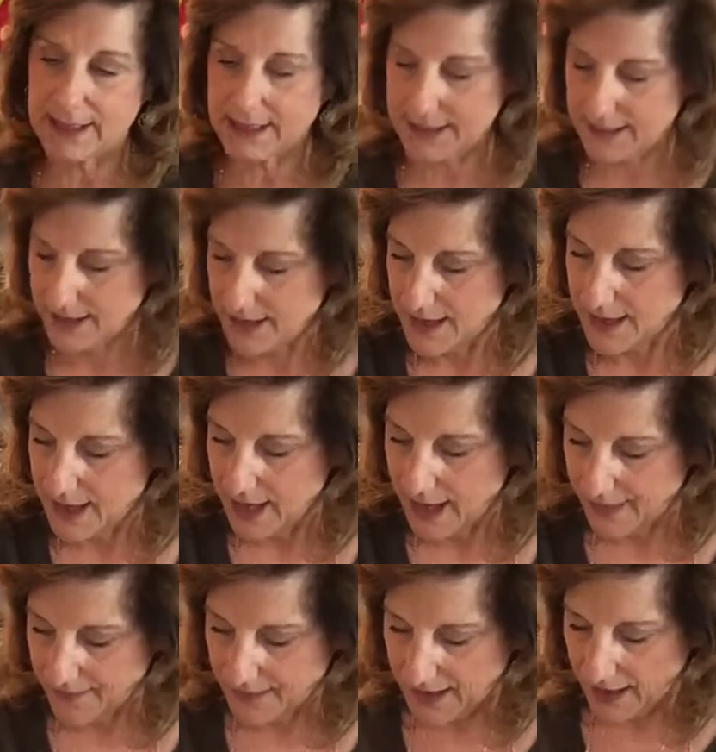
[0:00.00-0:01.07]
it.
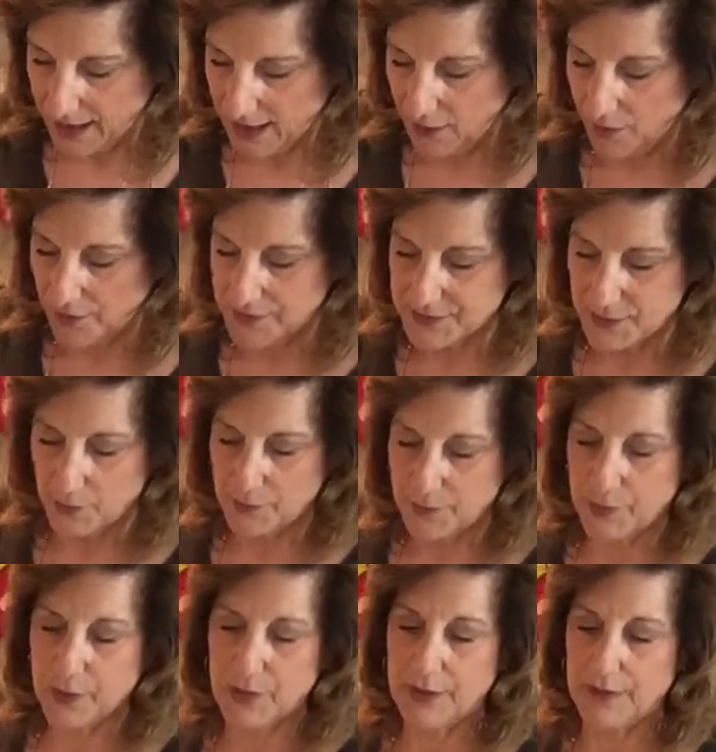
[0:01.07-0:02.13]
And then I also
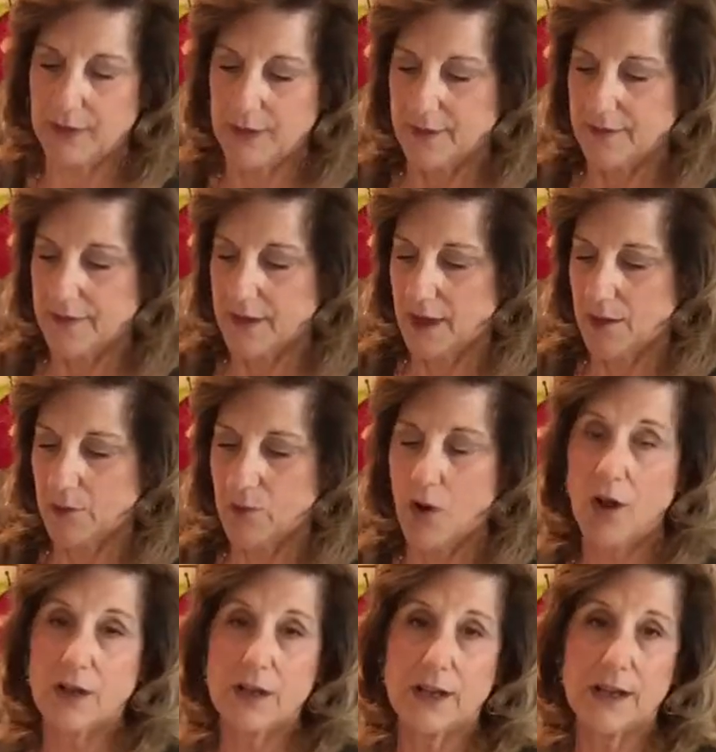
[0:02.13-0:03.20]
put the
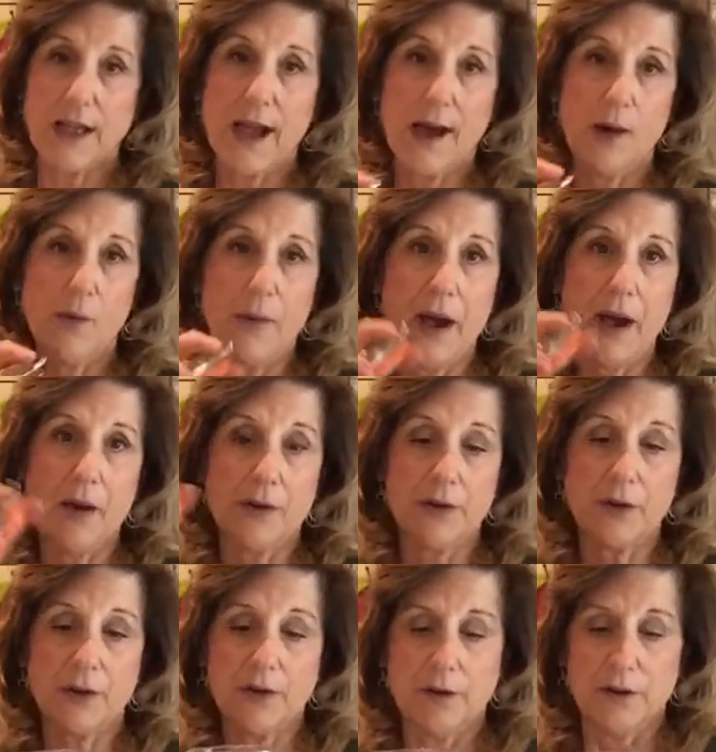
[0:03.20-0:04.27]
raw cacao
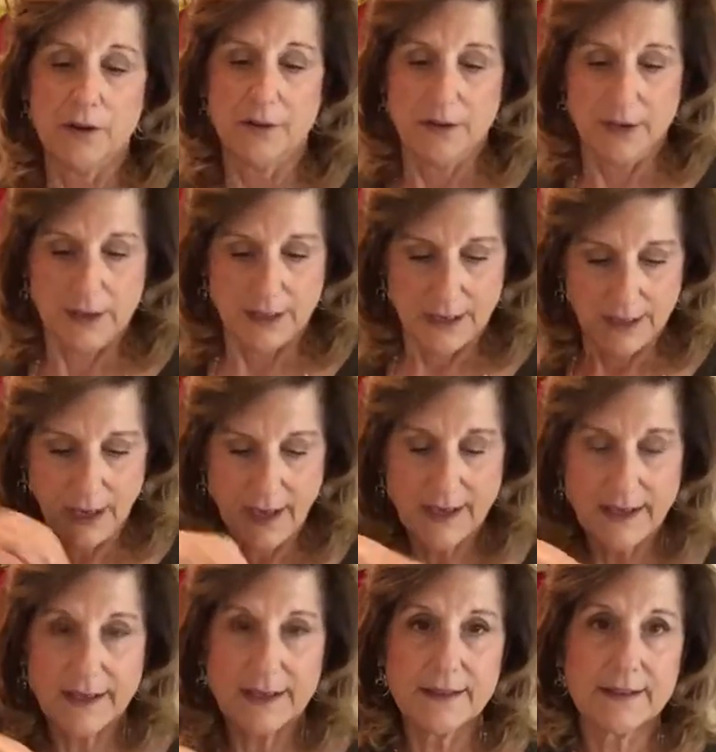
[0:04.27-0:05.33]
powder. And I
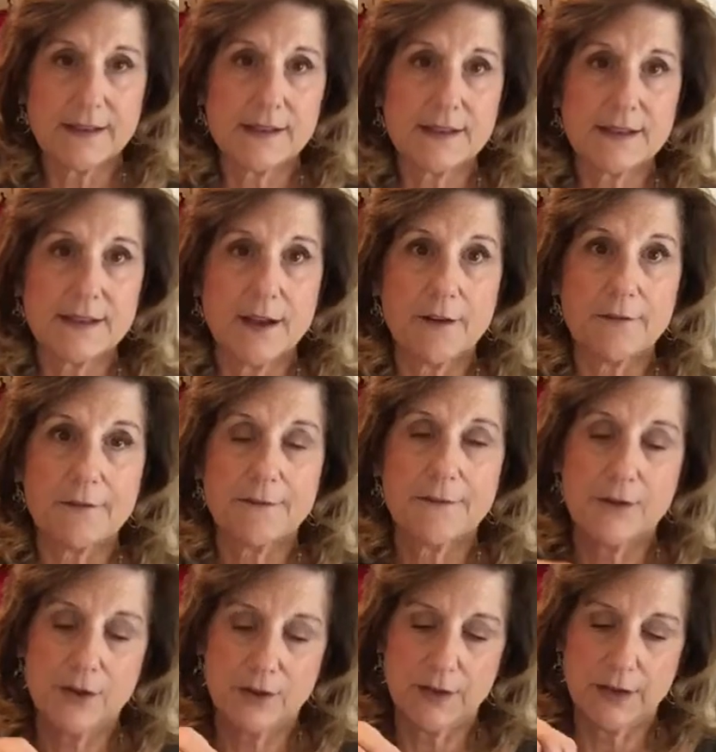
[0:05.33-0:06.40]
get this stuff,
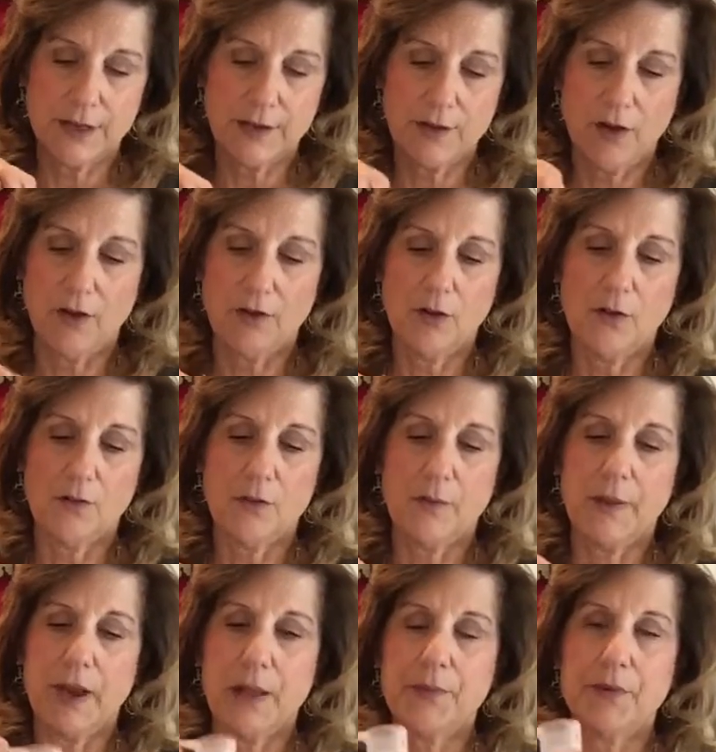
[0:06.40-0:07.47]
you can get it all over,
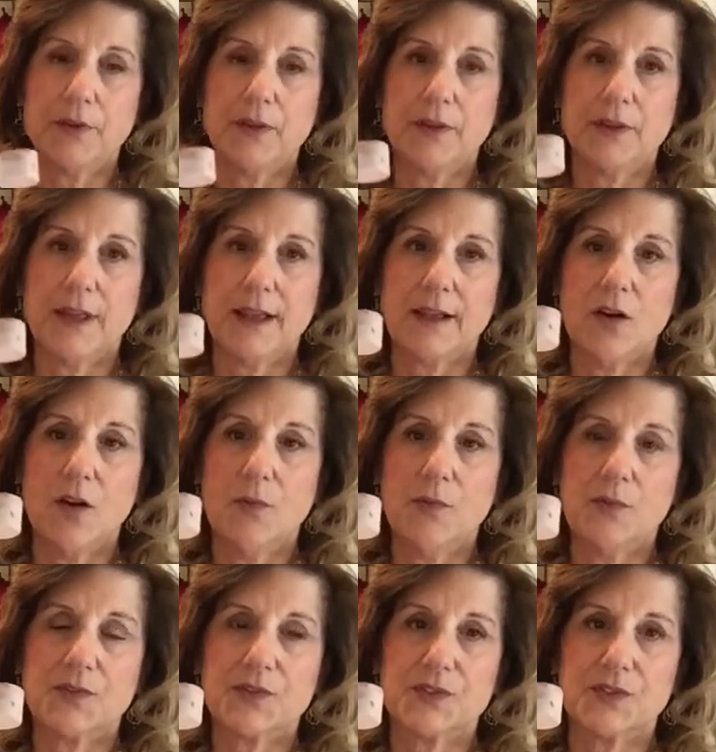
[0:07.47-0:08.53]
but I put like
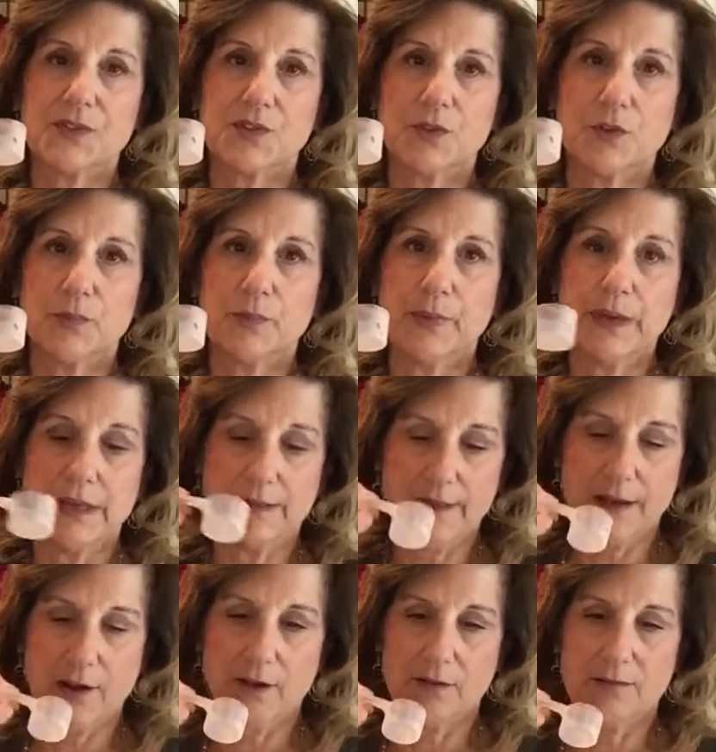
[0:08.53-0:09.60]
almost a scoop in
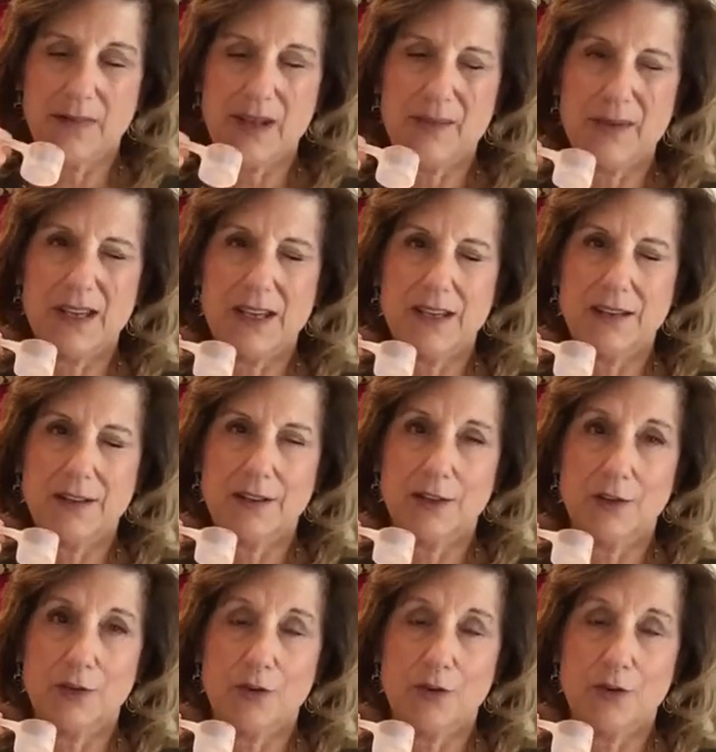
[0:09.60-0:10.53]
there, maybe a little